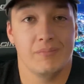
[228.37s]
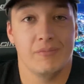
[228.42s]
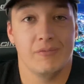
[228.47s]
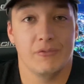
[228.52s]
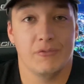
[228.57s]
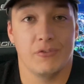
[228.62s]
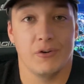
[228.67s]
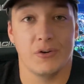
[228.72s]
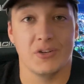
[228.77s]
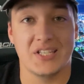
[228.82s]

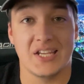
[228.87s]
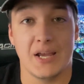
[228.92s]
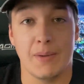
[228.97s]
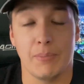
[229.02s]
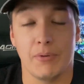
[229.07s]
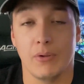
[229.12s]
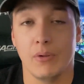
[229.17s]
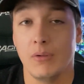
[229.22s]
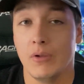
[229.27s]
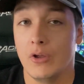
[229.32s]
For
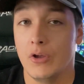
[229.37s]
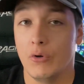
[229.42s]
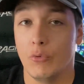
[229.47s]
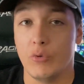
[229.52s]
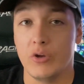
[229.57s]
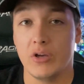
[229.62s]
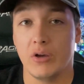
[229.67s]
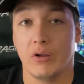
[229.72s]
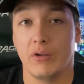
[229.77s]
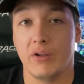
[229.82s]
example,
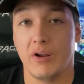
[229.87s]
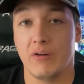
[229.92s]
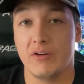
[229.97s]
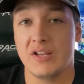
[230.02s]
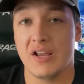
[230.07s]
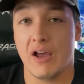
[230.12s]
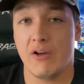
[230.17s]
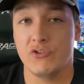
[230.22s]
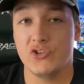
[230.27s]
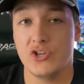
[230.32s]
we called our
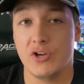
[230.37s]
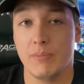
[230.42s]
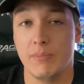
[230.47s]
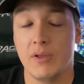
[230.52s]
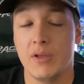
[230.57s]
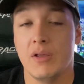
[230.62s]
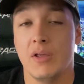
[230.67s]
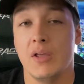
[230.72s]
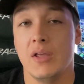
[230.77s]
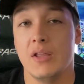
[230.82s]
township.
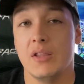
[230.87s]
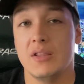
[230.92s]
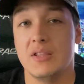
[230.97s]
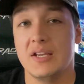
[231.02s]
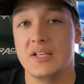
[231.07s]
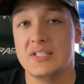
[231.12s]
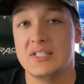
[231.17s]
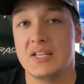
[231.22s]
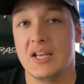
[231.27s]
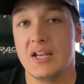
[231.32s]

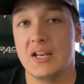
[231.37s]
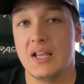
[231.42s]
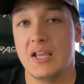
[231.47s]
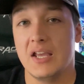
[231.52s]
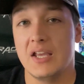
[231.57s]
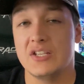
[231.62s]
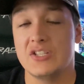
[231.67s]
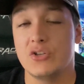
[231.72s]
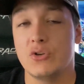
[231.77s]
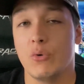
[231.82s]
They said
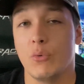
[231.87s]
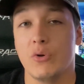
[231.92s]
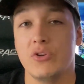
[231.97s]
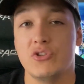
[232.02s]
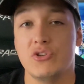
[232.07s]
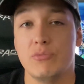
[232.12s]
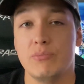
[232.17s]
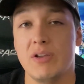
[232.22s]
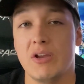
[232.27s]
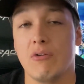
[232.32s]
it's going
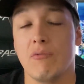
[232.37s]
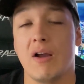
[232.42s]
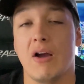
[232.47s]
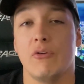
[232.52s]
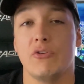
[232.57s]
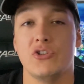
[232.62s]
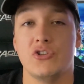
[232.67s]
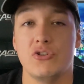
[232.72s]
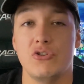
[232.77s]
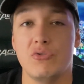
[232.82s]
to be
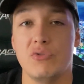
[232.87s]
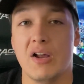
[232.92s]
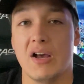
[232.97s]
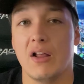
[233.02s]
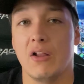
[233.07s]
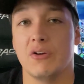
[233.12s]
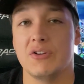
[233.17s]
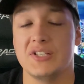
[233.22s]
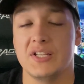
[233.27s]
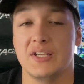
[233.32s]
around
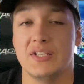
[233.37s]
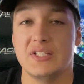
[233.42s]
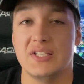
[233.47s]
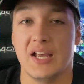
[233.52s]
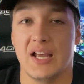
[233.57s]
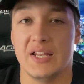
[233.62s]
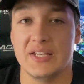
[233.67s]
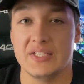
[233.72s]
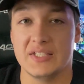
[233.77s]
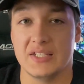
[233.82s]

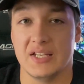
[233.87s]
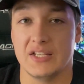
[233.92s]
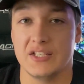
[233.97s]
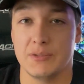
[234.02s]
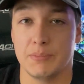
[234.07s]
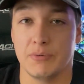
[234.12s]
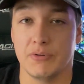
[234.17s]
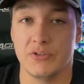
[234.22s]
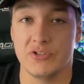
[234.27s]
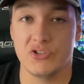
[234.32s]

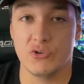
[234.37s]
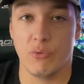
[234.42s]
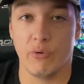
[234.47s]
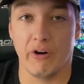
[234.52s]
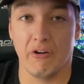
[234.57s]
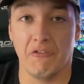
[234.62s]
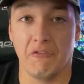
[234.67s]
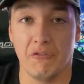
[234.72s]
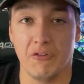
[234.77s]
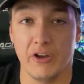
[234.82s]
$2.10 per
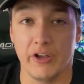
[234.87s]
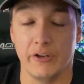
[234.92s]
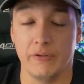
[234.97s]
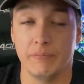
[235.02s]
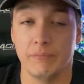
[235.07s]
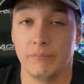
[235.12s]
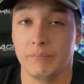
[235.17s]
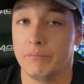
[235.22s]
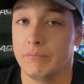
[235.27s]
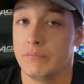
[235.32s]
square foot.
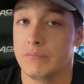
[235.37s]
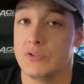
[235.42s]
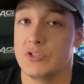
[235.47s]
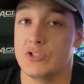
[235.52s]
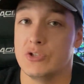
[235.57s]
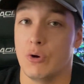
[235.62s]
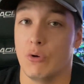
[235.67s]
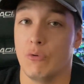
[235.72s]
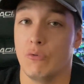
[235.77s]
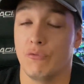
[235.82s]

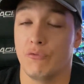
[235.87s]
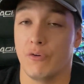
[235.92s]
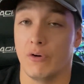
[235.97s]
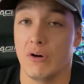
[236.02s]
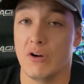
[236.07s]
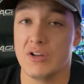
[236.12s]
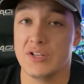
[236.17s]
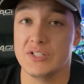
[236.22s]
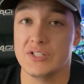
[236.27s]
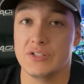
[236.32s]
So for
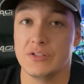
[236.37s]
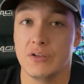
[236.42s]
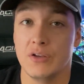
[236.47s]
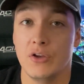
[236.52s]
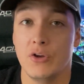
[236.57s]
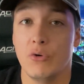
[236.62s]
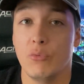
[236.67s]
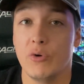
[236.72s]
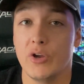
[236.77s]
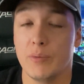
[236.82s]
us,
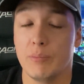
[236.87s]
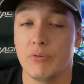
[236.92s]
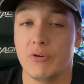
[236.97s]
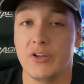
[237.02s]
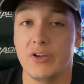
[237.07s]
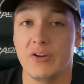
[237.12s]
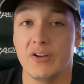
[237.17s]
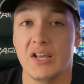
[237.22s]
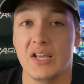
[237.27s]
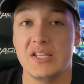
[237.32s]
we had a
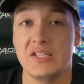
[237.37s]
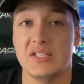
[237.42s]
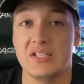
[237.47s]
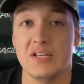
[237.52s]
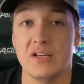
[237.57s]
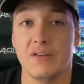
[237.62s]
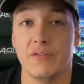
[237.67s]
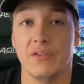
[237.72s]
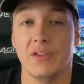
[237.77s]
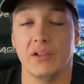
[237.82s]
pretty good
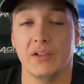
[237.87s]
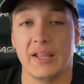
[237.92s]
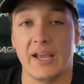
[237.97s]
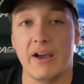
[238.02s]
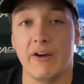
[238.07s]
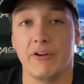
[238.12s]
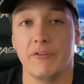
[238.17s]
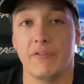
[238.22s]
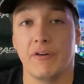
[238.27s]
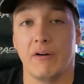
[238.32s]
idea of the
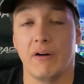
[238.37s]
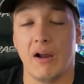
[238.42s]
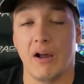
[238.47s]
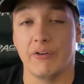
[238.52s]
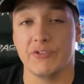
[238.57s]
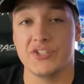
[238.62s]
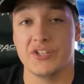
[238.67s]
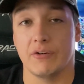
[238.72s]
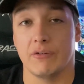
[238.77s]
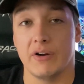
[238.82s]
layout of our
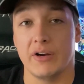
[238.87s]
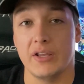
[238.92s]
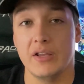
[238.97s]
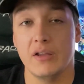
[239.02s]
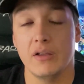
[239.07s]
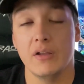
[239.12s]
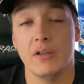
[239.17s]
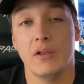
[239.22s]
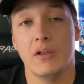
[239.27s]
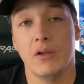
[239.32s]
house
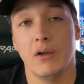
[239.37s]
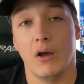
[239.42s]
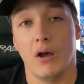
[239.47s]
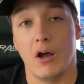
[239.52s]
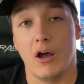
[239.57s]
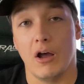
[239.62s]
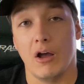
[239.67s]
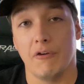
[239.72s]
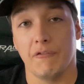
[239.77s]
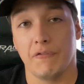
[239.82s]
already
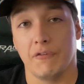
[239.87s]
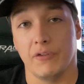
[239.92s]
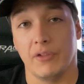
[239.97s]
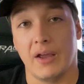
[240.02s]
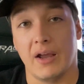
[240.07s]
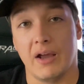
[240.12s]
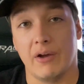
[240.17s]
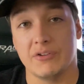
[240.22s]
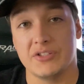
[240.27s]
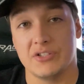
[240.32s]
for the
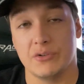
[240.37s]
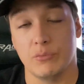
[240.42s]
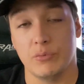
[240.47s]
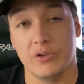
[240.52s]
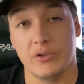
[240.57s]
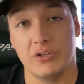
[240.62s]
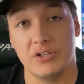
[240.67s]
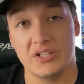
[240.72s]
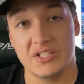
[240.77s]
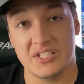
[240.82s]
house that
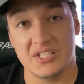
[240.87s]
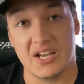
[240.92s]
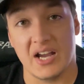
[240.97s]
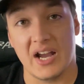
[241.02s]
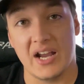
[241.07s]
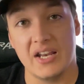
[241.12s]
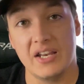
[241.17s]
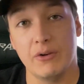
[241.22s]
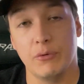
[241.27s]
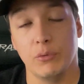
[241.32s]
we
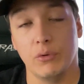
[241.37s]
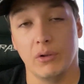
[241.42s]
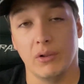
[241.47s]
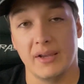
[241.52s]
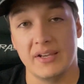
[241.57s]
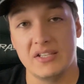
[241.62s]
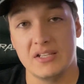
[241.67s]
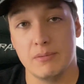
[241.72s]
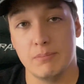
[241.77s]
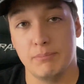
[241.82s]
designed and would
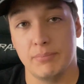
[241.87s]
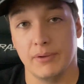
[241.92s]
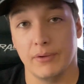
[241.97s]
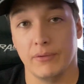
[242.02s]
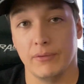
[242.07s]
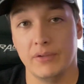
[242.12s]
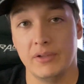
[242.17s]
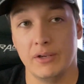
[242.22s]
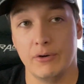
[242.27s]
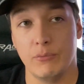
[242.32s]
like to
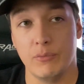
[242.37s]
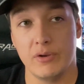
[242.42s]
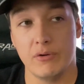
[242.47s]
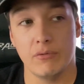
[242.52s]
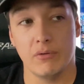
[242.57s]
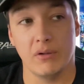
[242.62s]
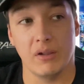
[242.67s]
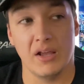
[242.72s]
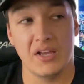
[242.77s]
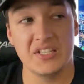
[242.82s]
build. And we
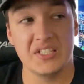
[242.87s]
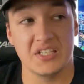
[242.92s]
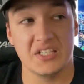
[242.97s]
realized